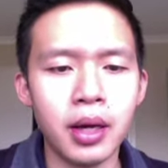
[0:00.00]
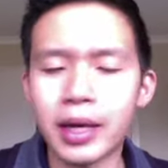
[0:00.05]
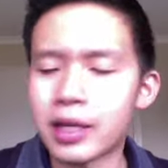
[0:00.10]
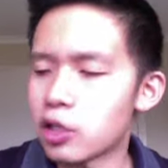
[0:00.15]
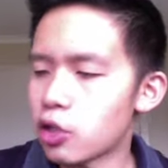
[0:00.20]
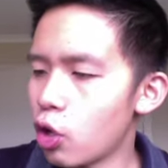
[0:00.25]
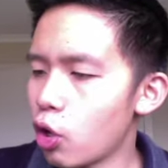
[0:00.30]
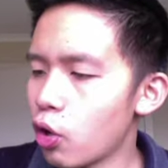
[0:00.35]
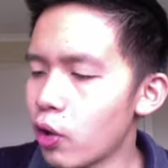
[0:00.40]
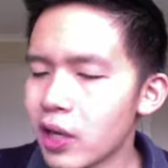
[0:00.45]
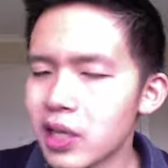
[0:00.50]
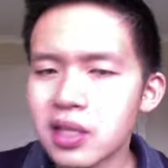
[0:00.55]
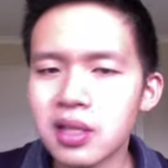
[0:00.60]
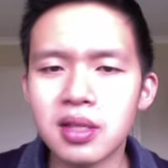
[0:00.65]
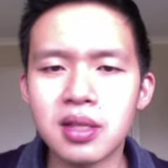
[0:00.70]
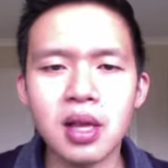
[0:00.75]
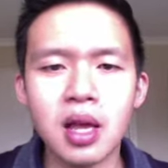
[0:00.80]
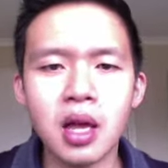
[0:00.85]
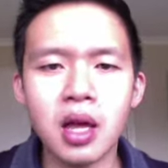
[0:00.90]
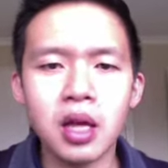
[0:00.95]
As long
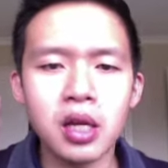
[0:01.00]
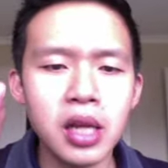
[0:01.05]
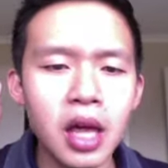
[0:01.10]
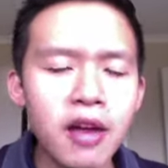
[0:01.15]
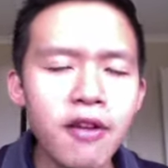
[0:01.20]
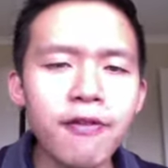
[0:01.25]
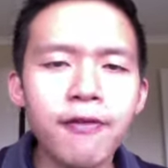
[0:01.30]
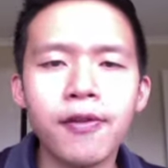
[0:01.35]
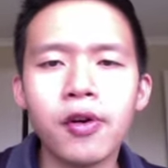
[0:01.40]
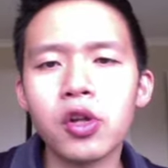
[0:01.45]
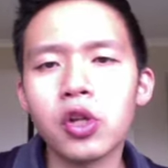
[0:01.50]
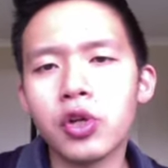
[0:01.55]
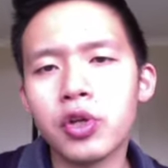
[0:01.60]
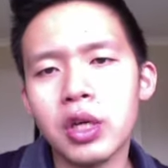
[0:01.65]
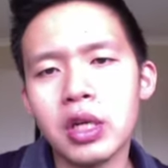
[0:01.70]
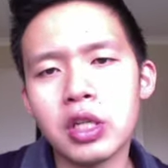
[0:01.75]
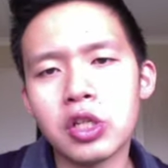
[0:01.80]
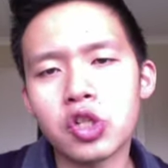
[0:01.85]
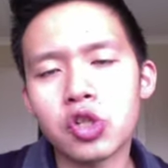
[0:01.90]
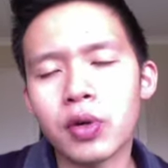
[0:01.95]
as they follow
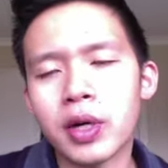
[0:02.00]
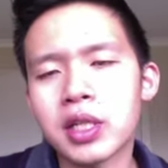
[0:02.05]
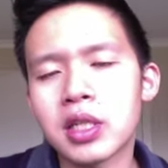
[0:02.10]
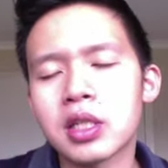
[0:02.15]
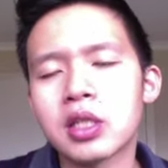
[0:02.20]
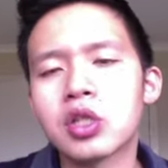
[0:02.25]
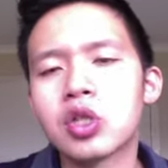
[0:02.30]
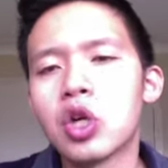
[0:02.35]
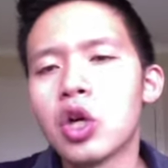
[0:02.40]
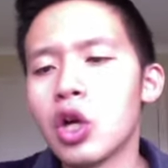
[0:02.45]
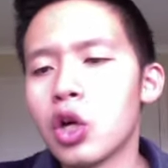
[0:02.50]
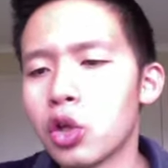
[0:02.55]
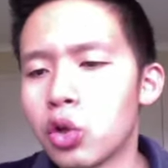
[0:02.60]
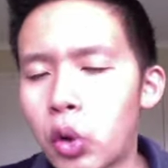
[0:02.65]
your instructions